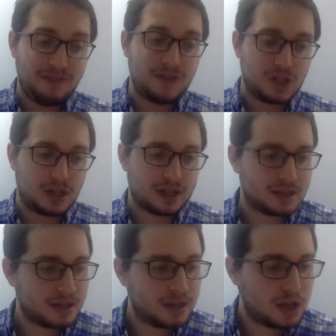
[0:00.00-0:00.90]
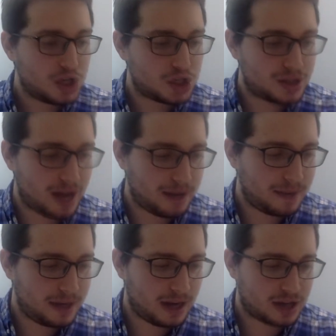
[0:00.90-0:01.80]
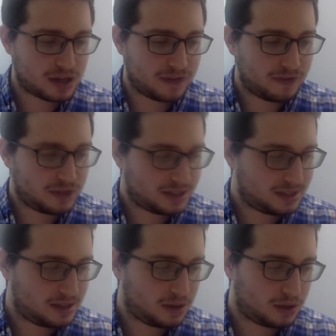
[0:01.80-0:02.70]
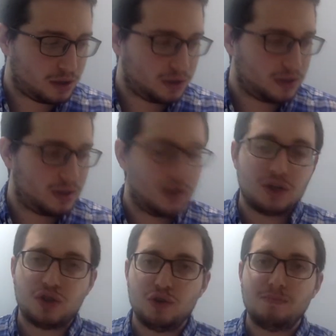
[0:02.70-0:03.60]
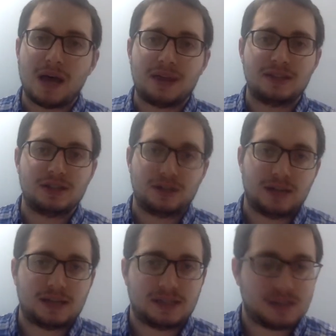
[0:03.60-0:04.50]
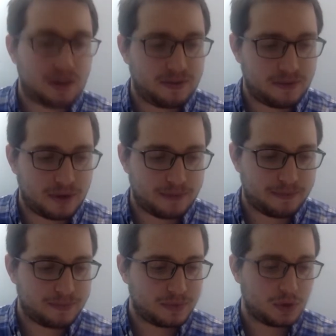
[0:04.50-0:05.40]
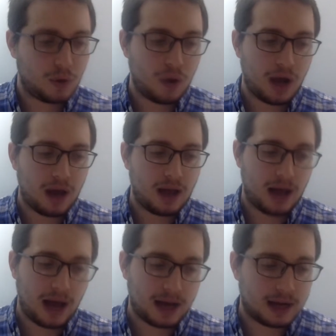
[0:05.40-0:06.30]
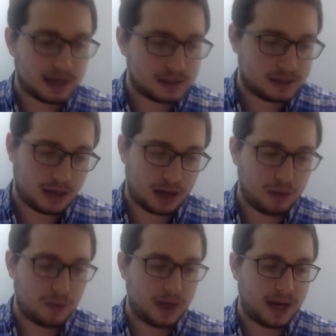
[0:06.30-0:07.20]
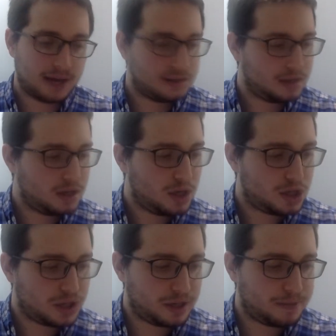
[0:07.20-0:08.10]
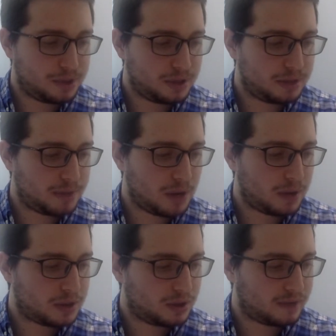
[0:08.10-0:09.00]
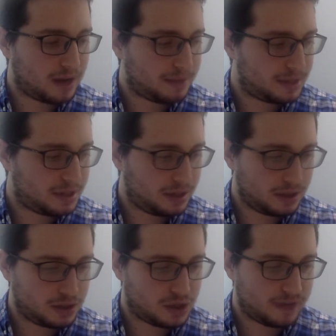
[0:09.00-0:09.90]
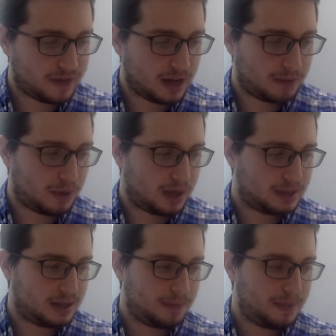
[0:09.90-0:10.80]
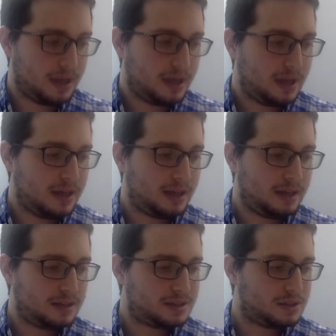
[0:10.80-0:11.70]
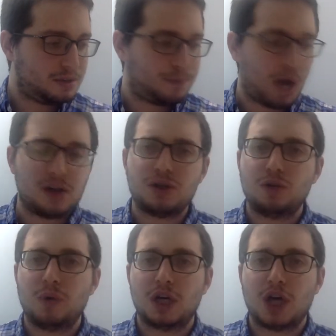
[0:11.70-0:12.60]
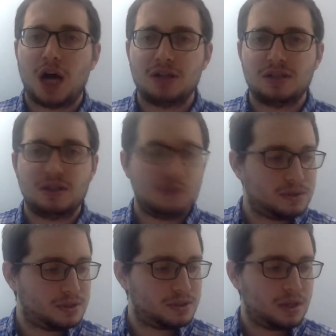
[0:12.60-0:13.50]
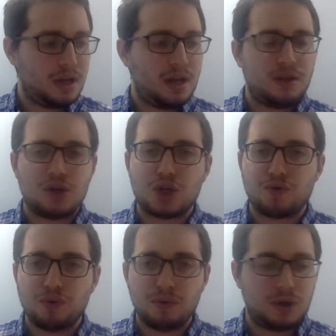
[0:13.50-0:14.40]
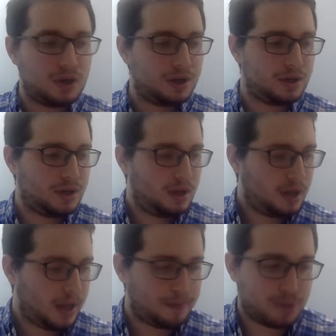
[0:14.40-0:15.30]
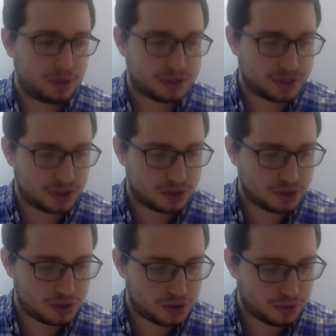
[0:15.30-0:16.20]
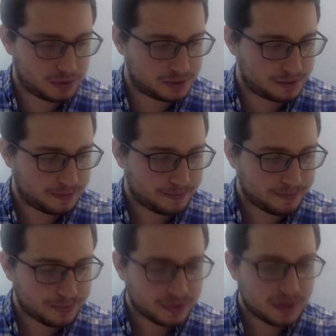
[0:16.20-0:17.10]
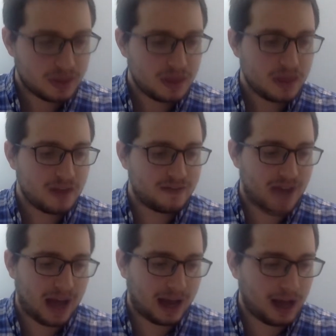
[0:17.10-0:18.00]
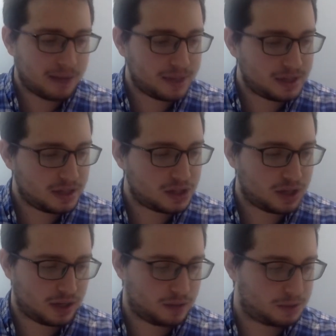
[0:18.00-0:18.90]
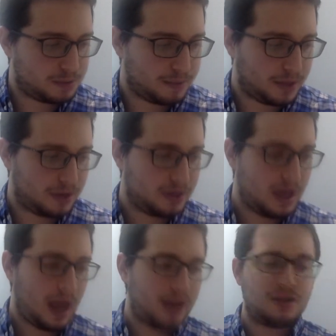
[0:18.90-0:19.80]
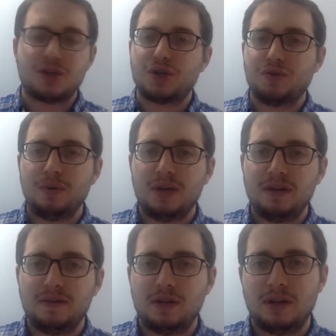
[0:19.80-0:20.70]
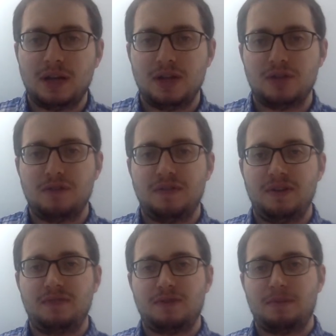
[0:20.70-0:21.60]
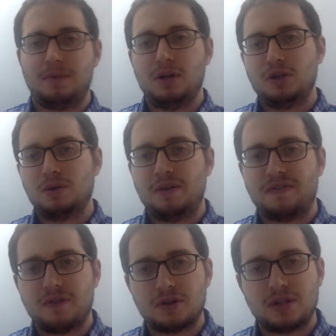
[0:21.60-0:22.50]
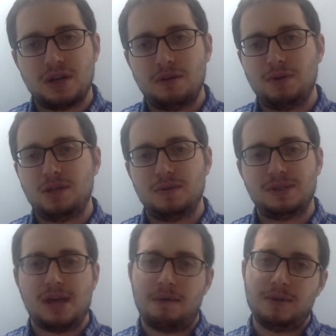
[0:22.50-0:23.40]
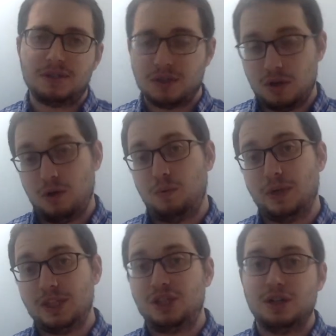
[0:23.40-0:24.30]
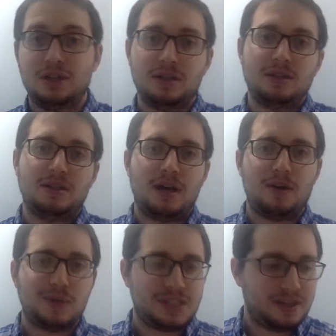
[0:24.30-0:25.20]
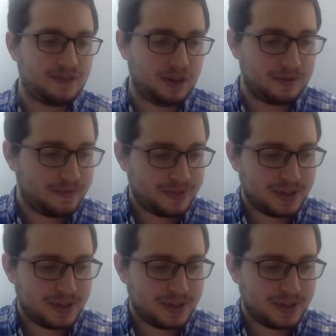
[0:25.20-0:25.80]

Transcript: be vigilant. Shtaim hine hashkafot atzrichot lo. Two methods are necessary for him. Ha'achat, on the one hand, sheitbonen mahu hatov amiti sheivchal bo ha'adam. He needs to ponder what constitutes the true good a person should choose. And the true evil that he should flee from. So the first thing you need to examine is what's good and what's evil.